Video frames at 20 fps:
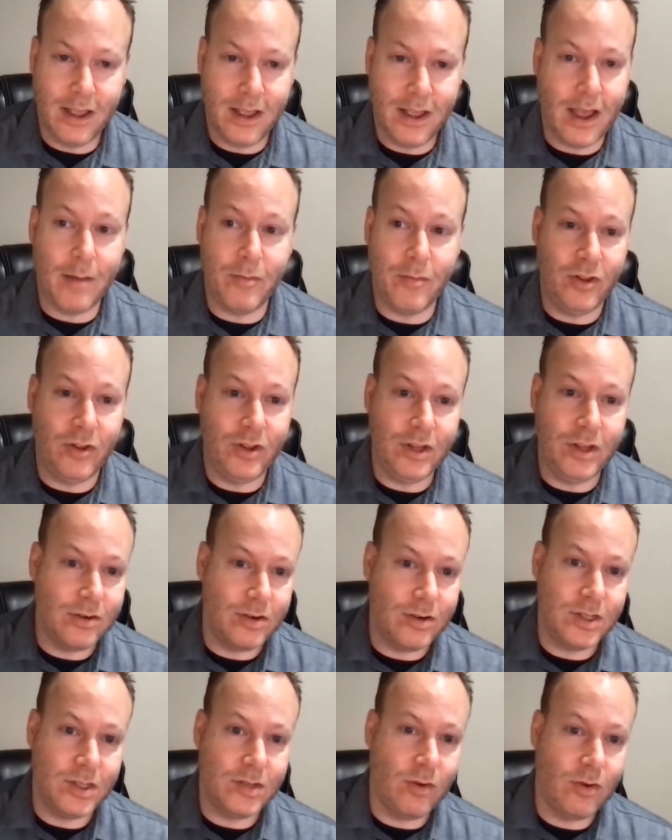I'm really
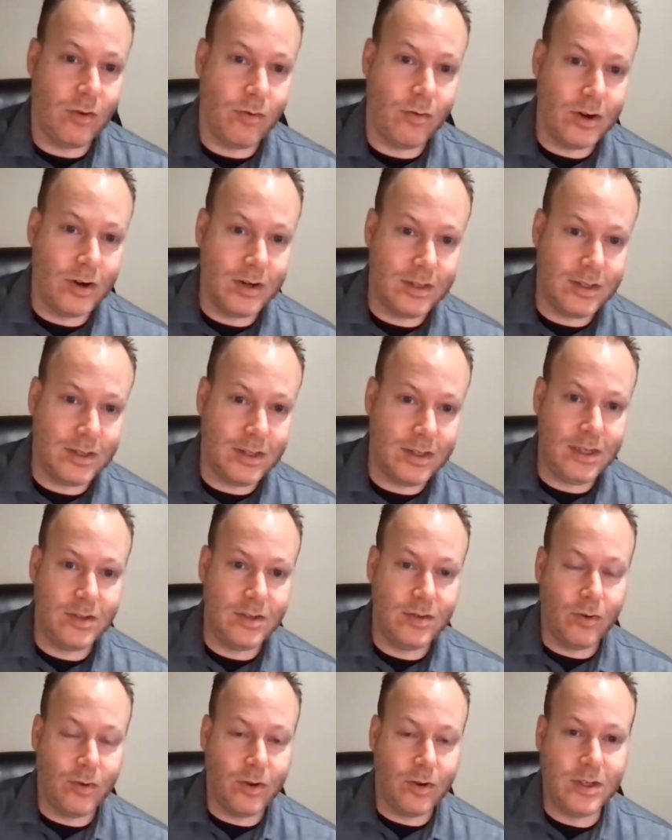curious what we're going to see in
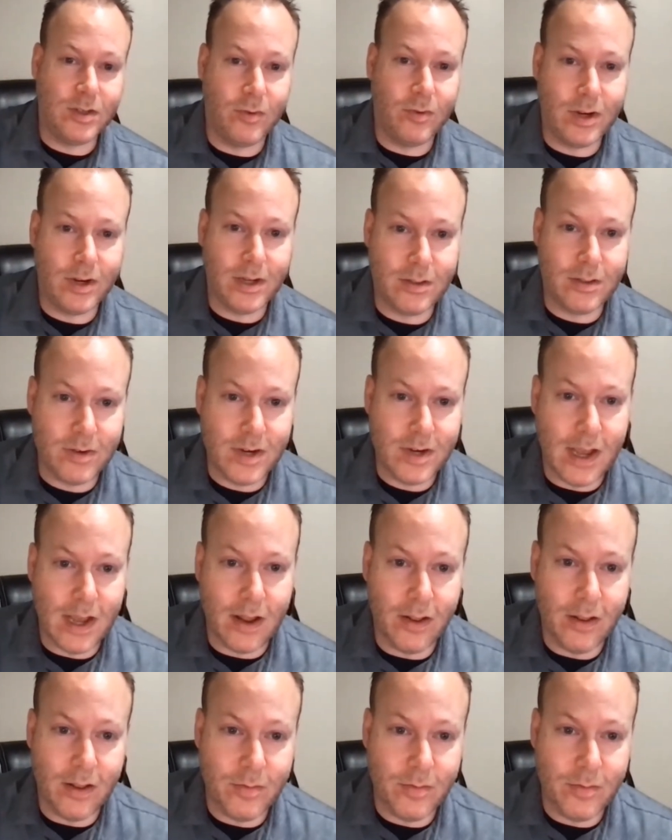2023 on the